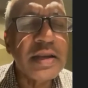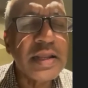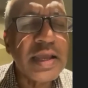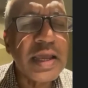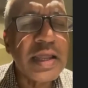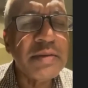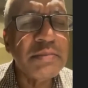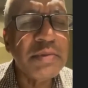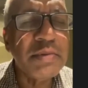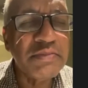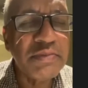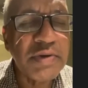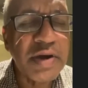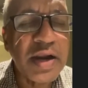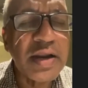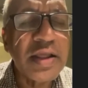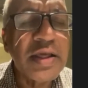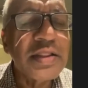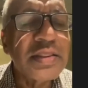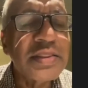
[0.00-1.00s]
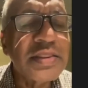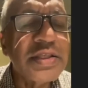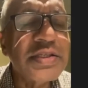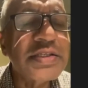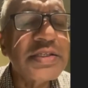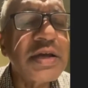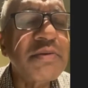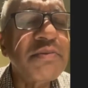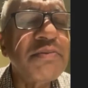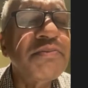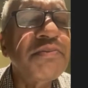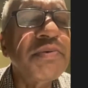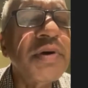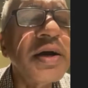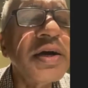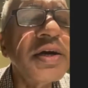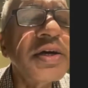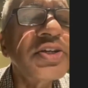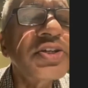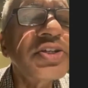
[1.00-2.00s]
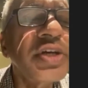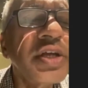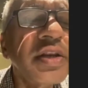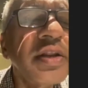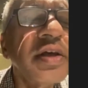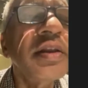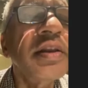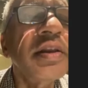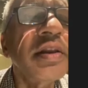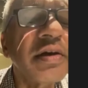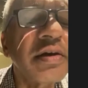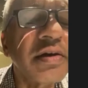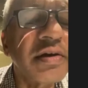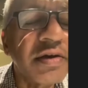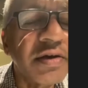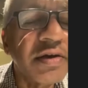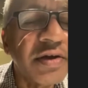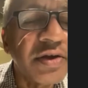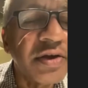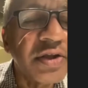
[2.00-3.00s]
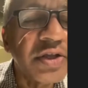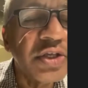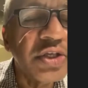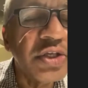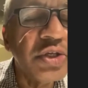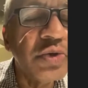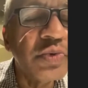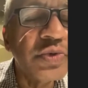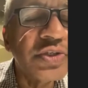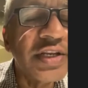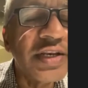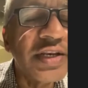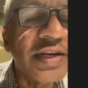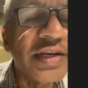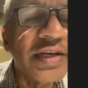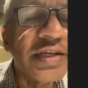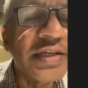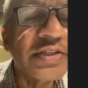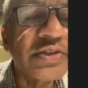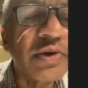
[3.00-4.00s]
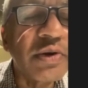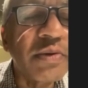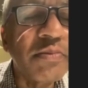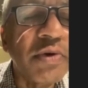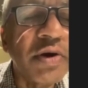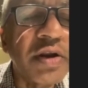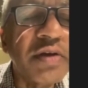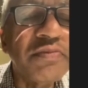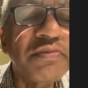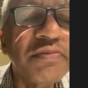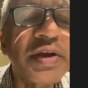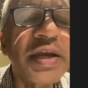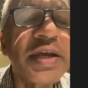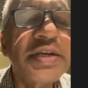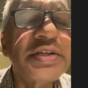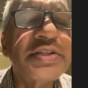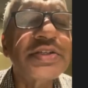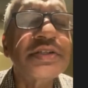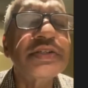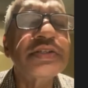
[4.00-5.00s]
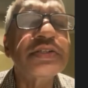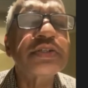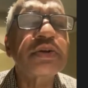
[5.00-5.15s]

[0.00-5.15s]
can be fired. These are functional utilities or modifications